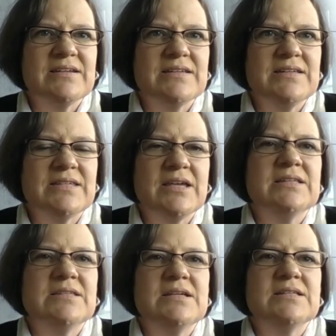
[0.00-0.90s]
it's
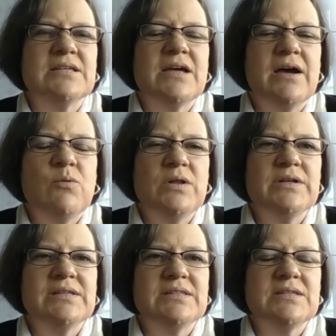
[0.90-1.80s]
it, it's well
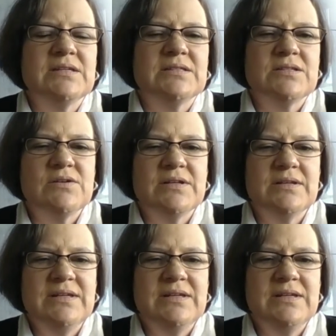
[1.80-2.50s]
it's it's not